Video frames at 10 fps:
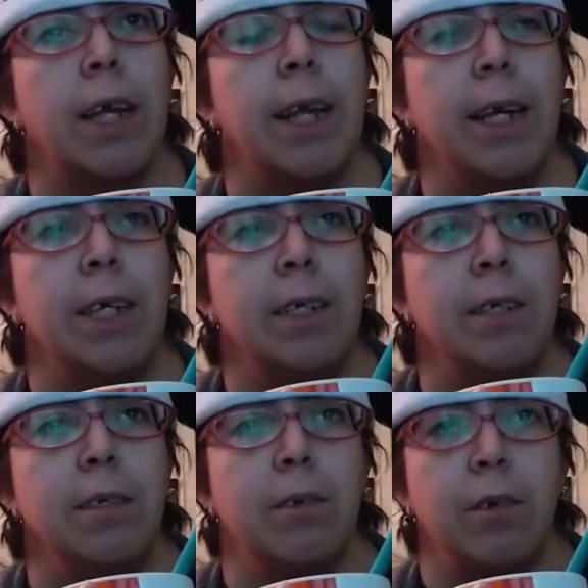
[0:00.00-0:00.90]

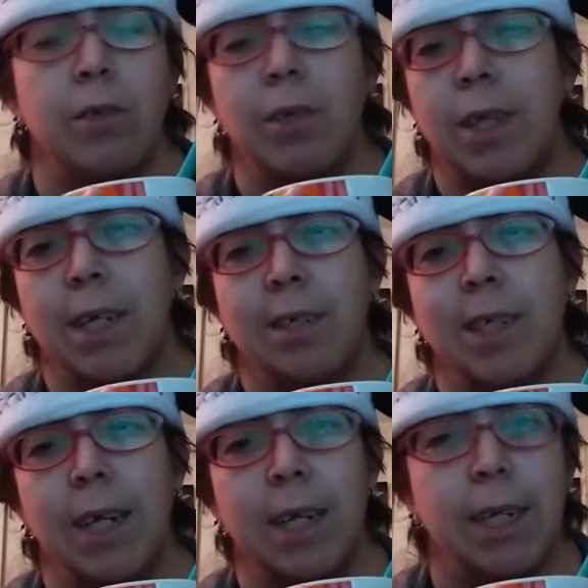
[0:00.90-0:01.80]
And also, like it
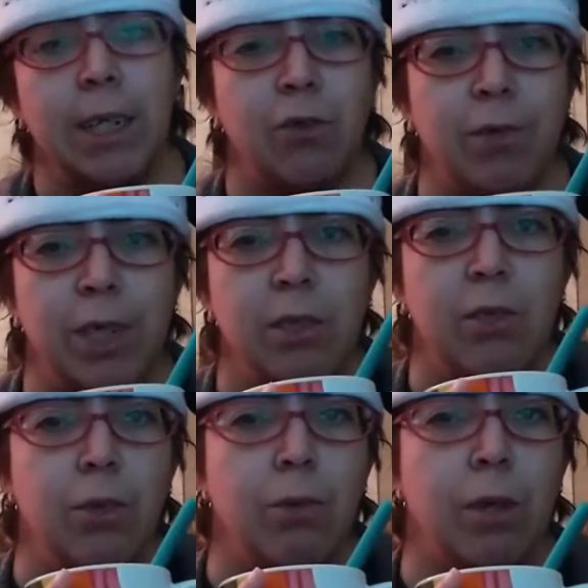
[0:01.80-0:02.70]
stated, he treated
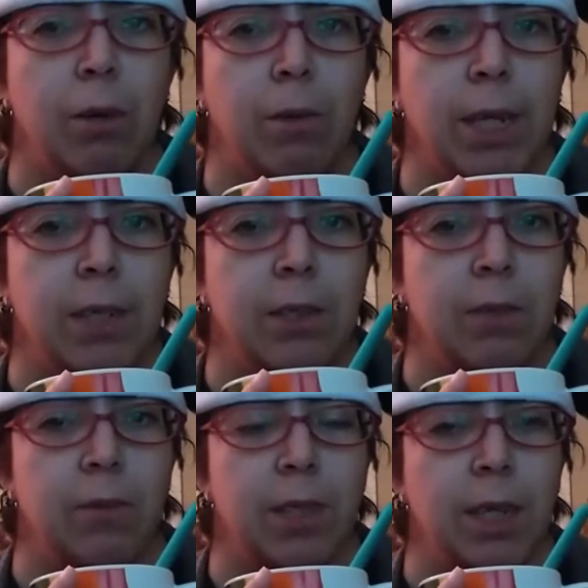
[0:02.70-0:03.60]
Zuko like his
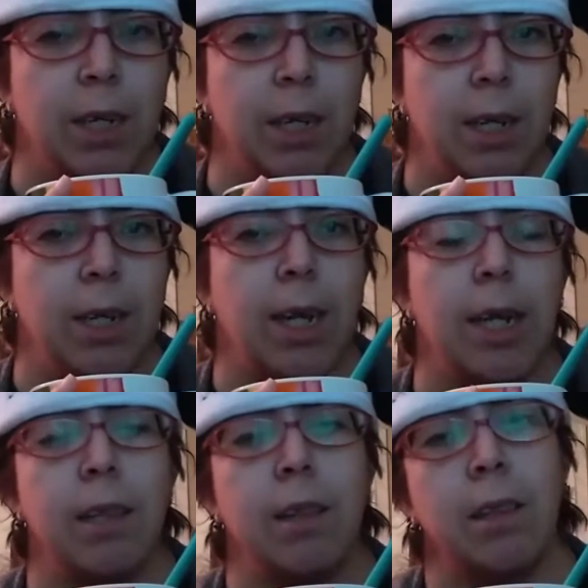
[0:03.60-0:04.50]
own son.
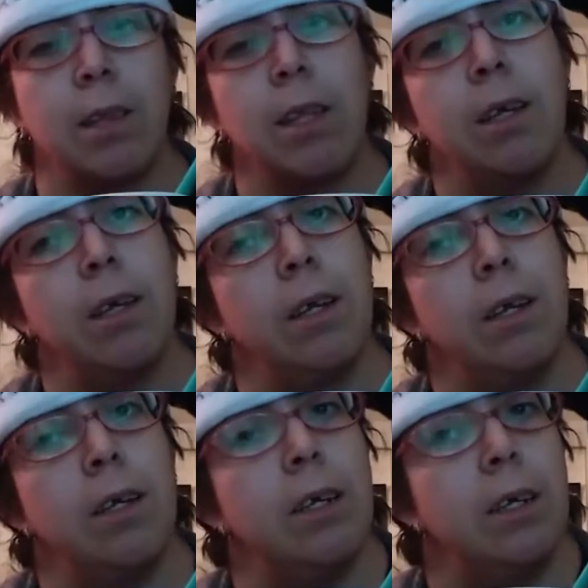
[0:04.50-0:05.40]
And
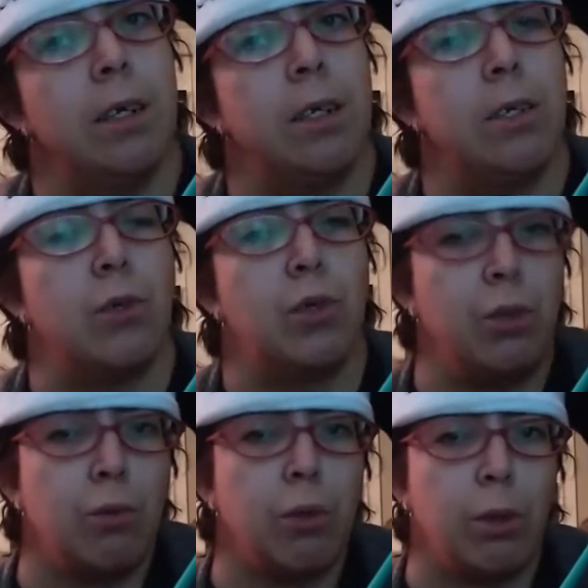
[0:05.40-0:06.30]

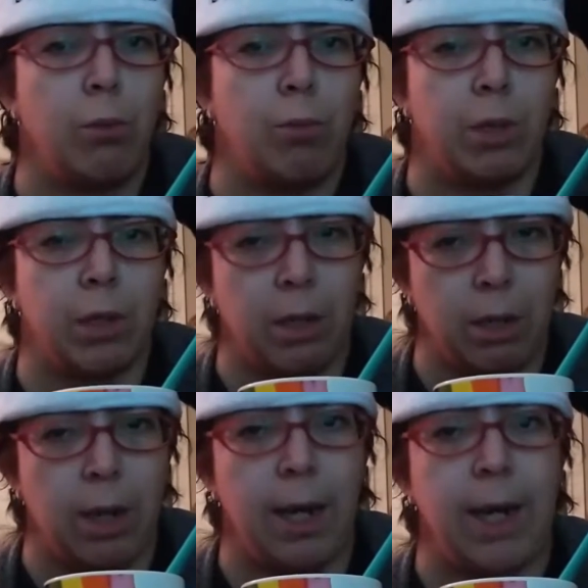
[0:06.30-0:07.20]
Zuko would
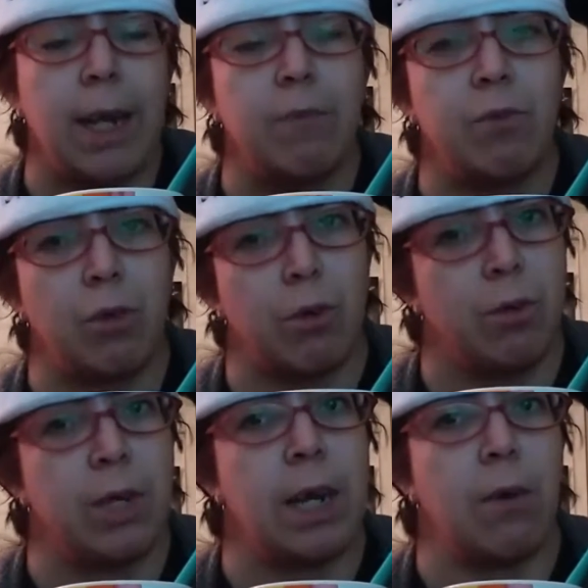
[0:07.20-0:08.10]
not have
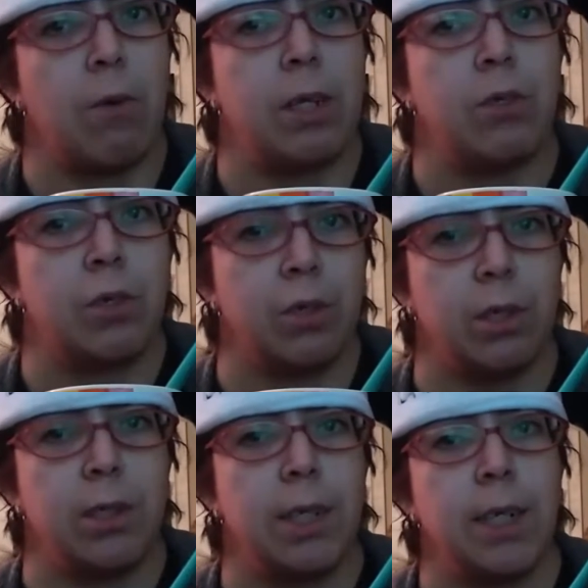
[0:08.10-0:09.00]
turned out as
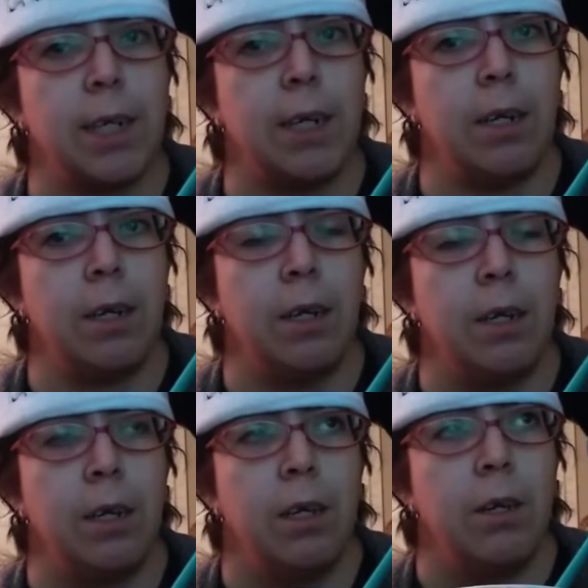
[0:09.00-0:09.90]
good as he did
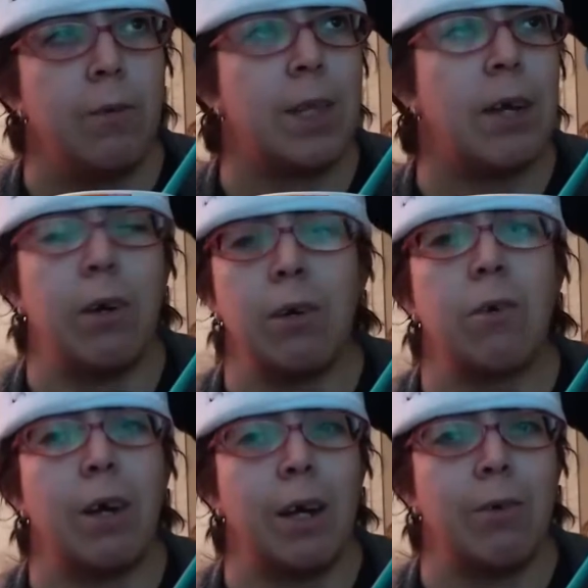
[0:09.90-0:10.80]
without
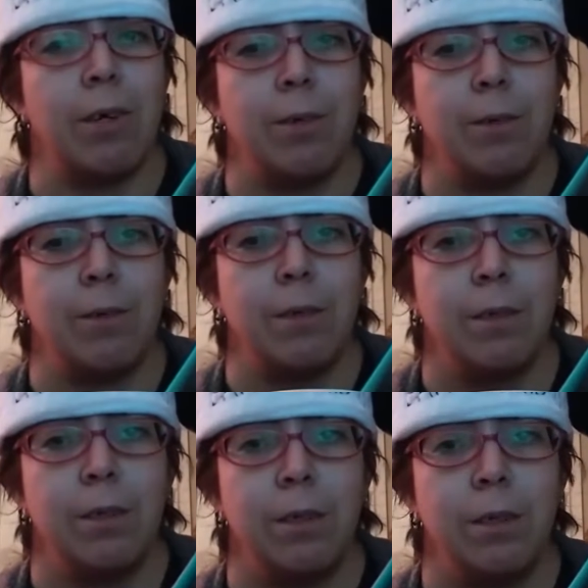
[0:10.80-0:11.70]
Uncle Iroh.
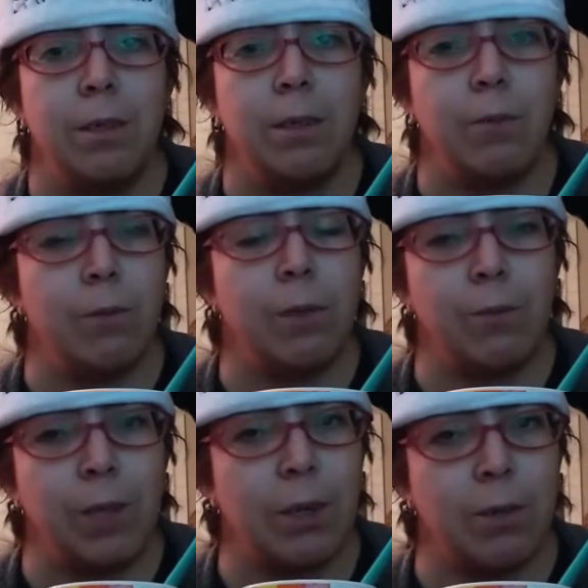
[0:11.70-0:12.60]

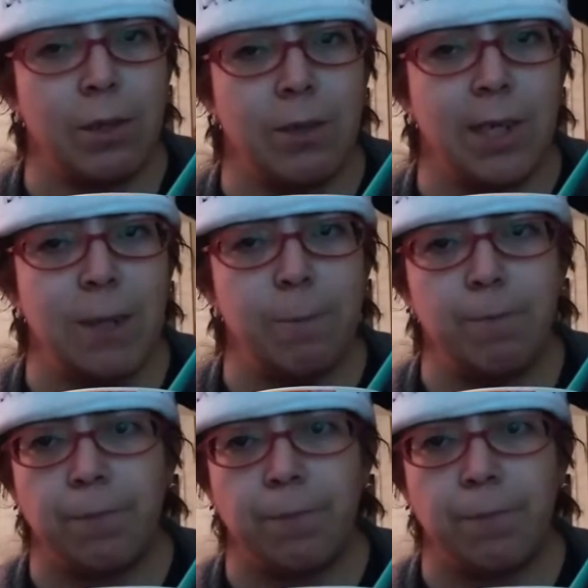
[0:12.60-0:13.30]
We all know that.